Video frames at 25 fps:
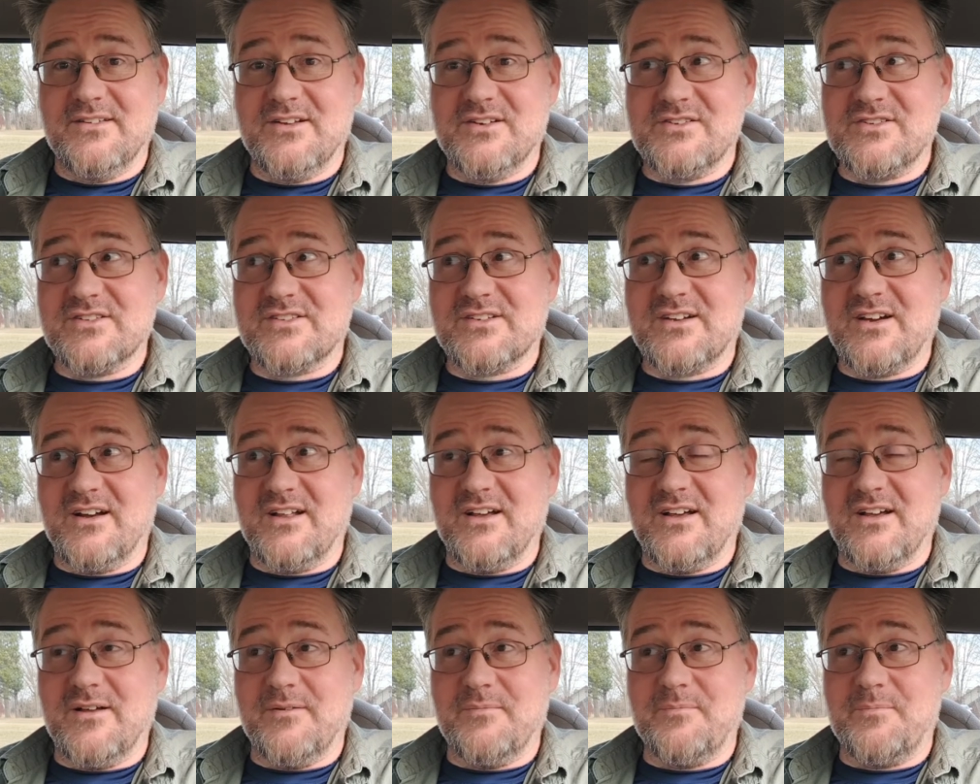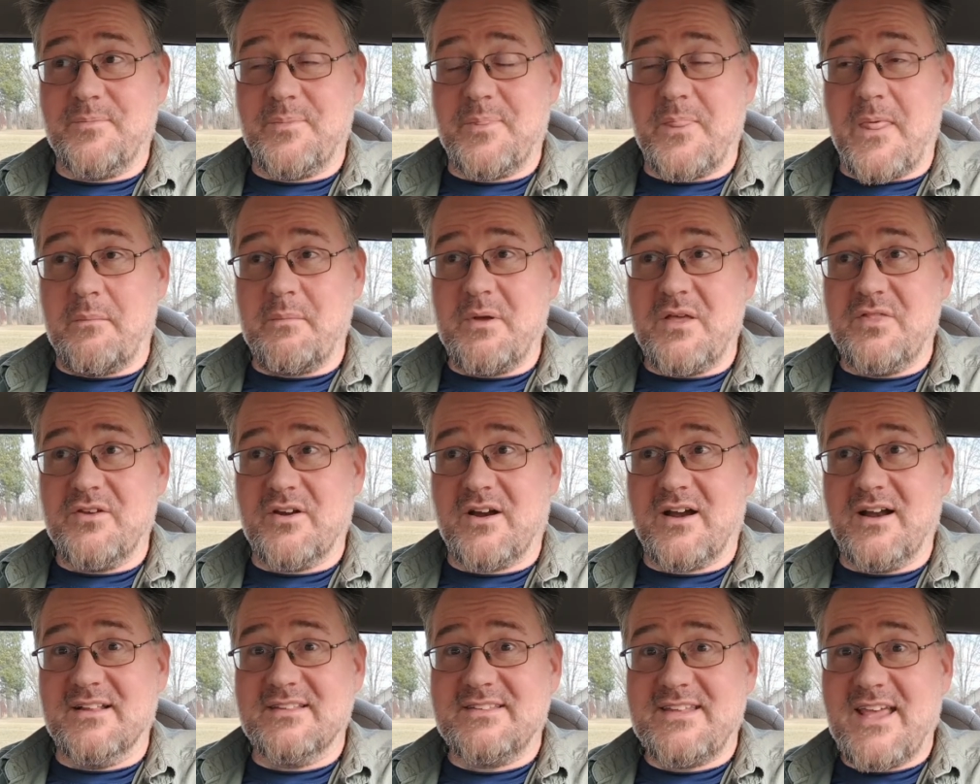They're going
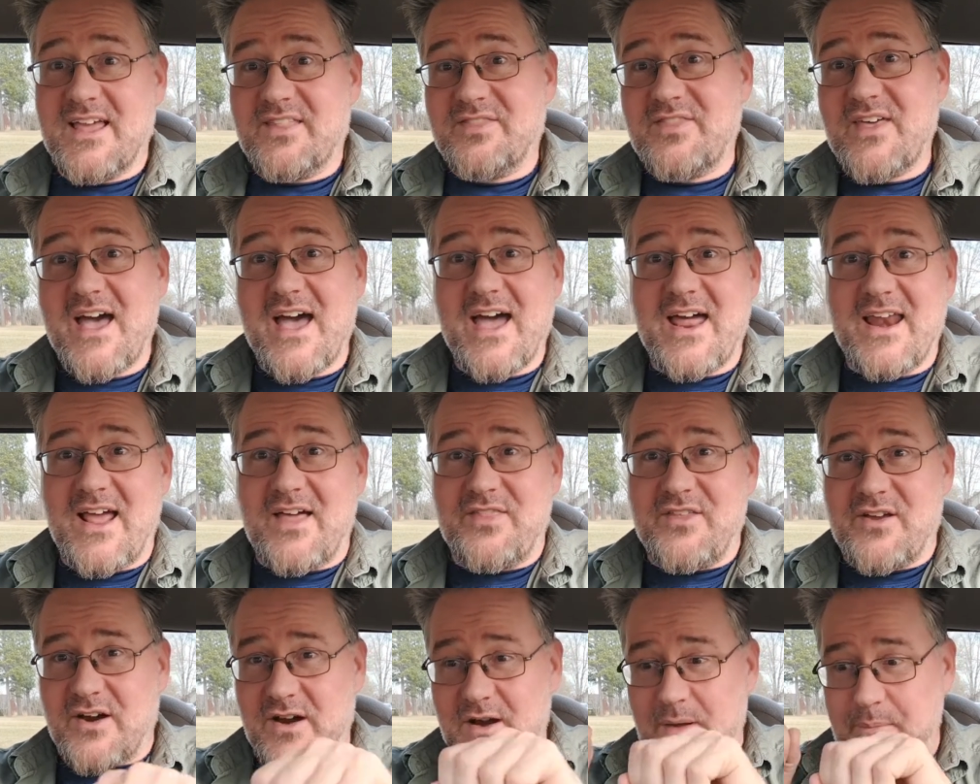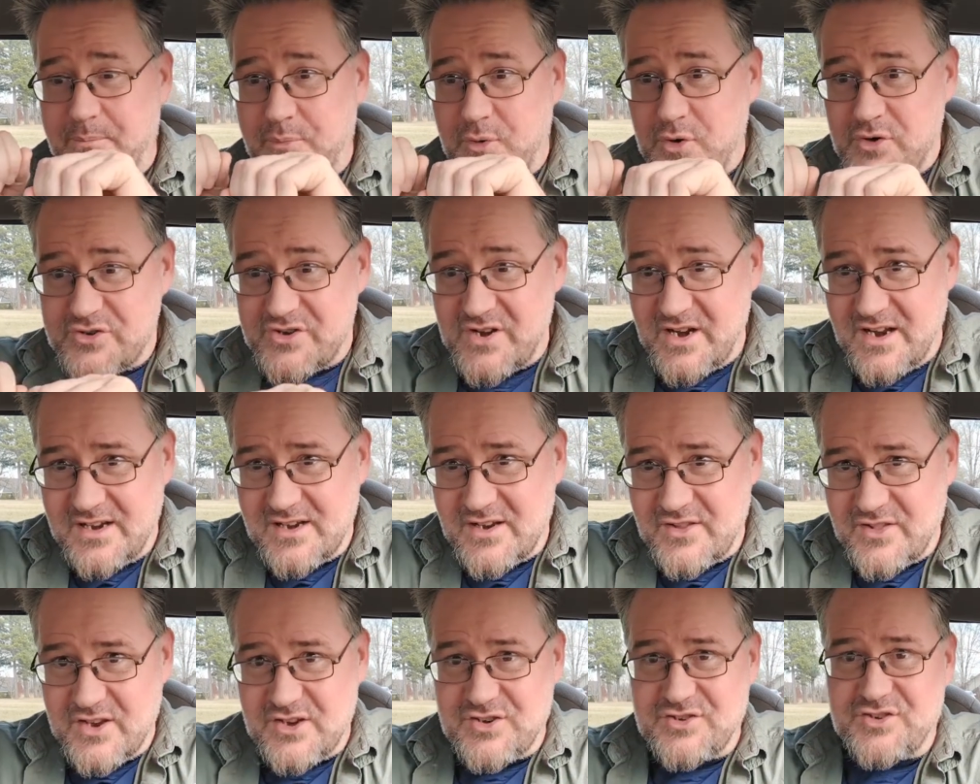to take that and they're going to push it
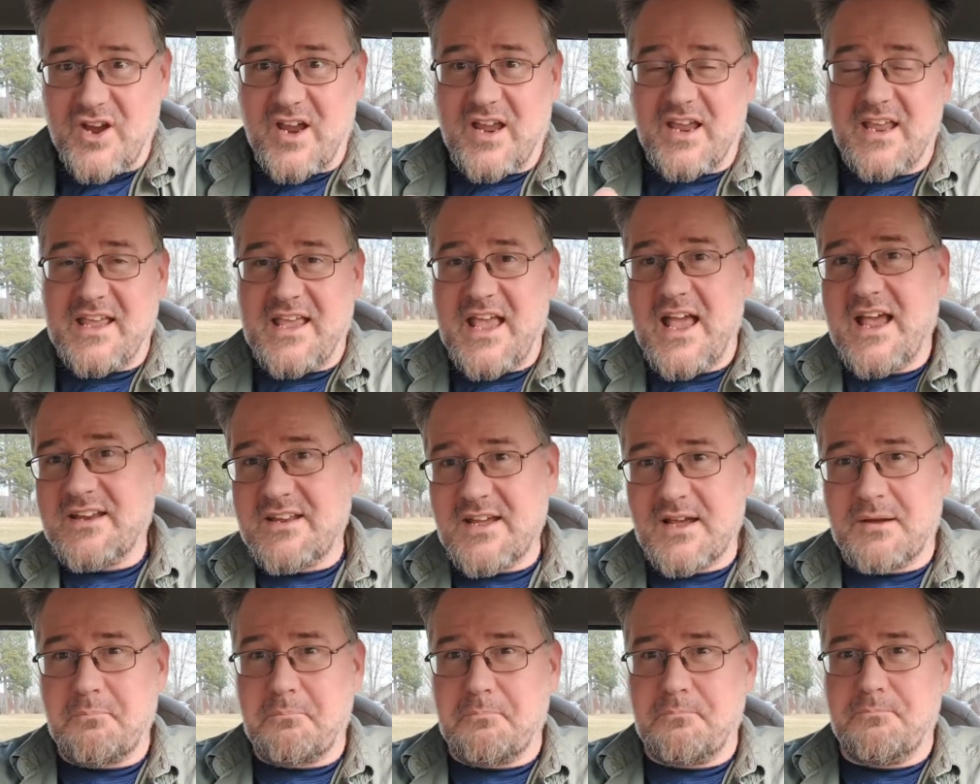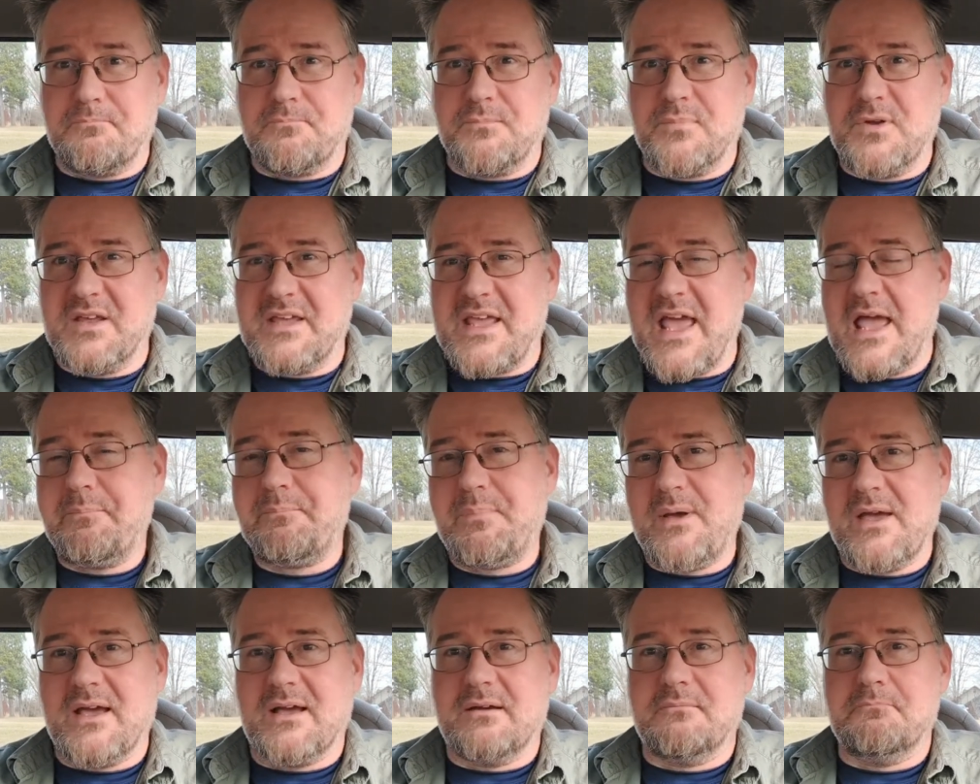into the gigantic
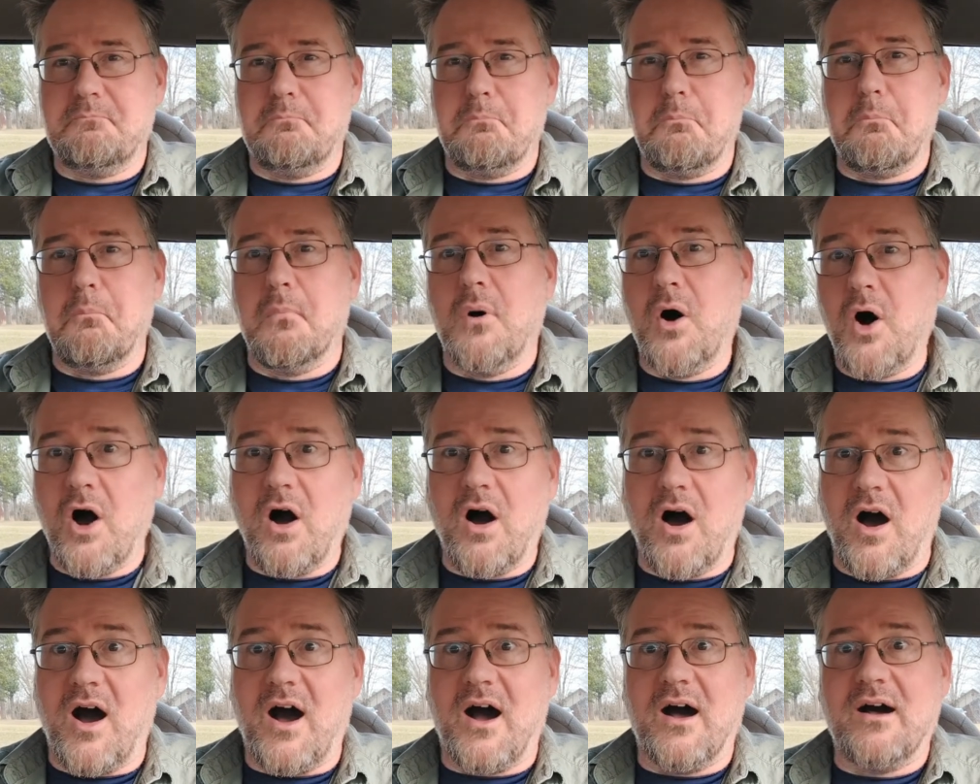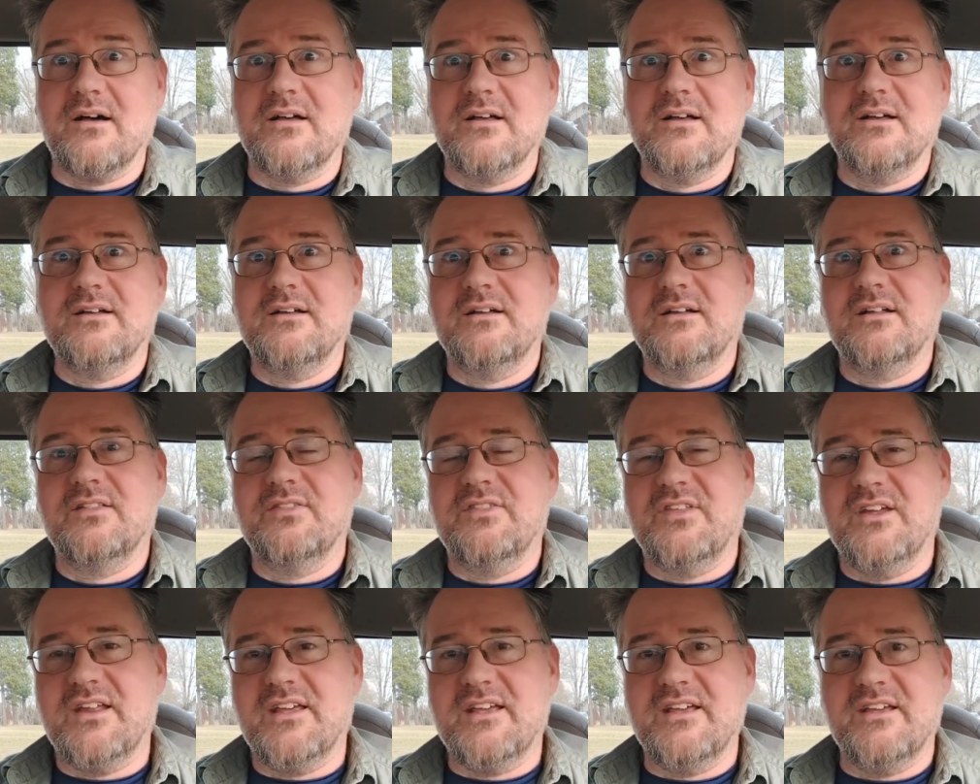gaping maw
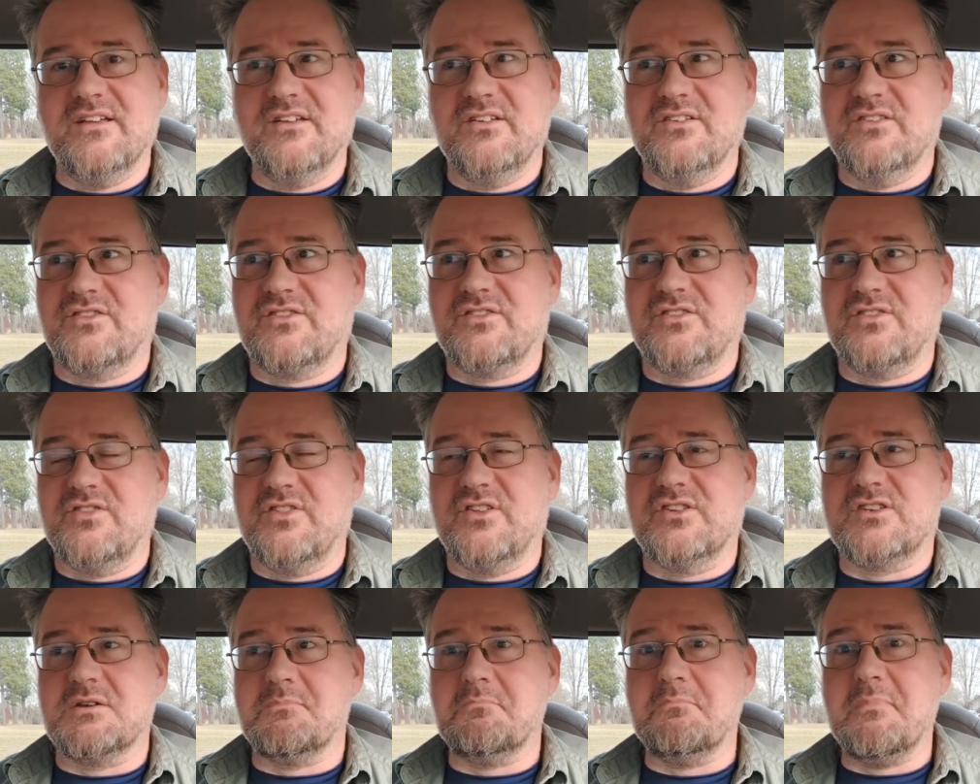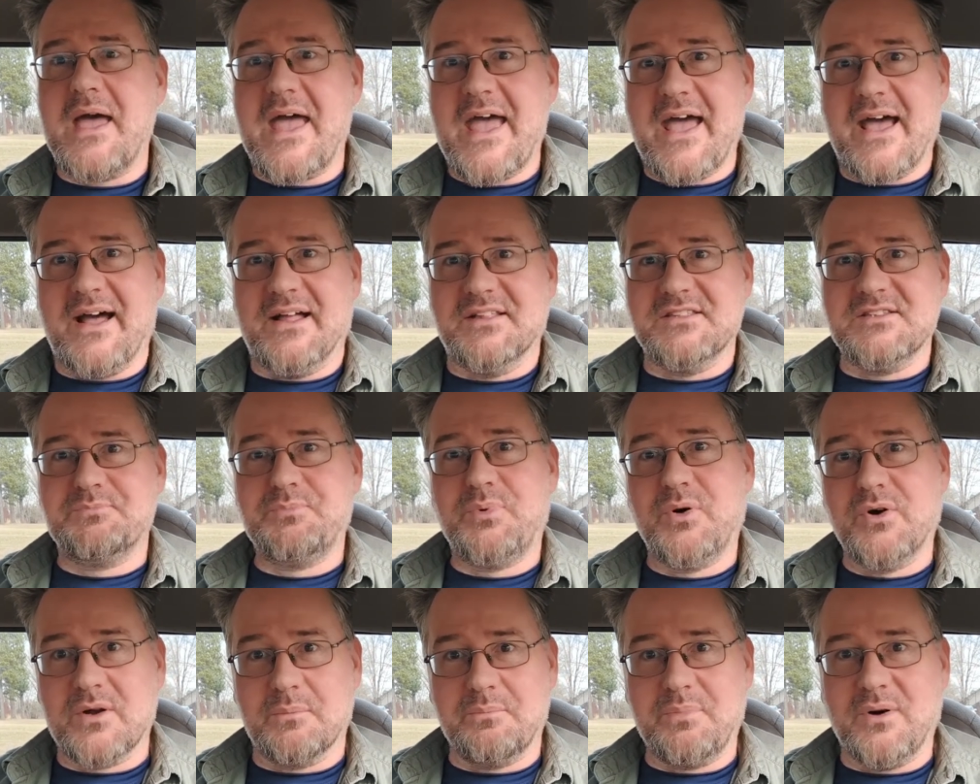that is the demands
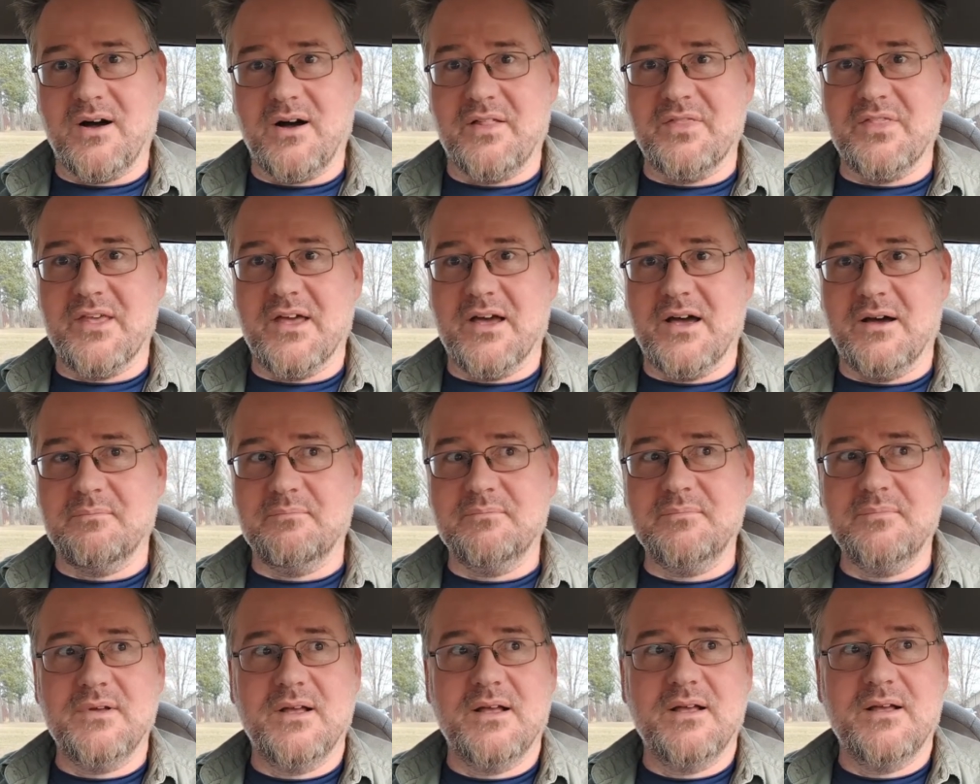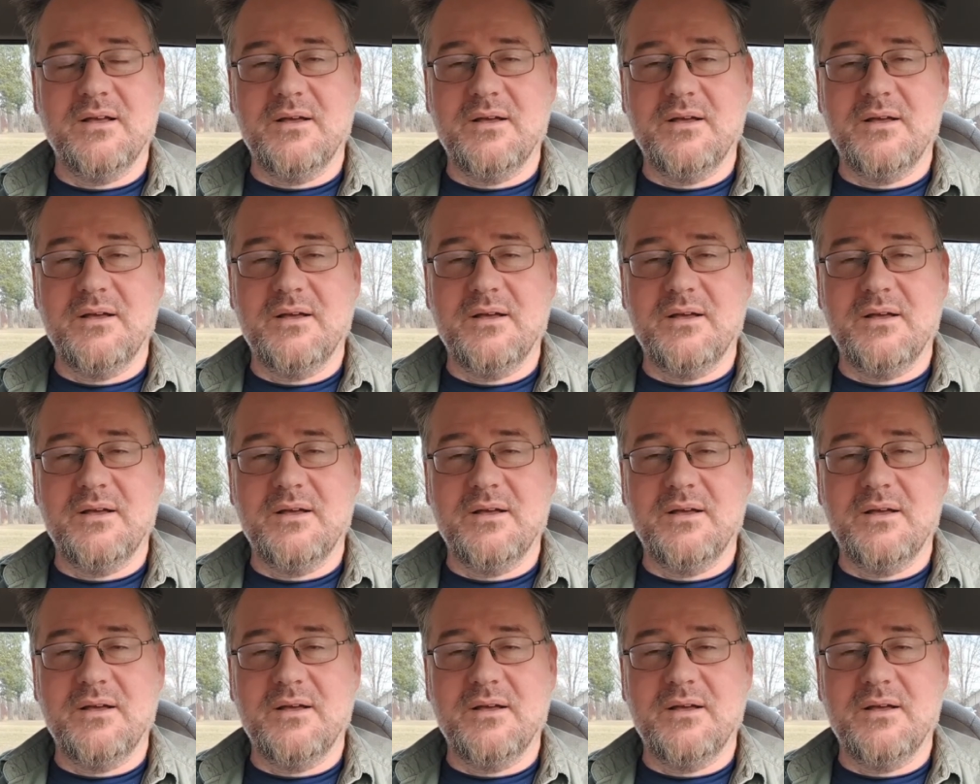put upon them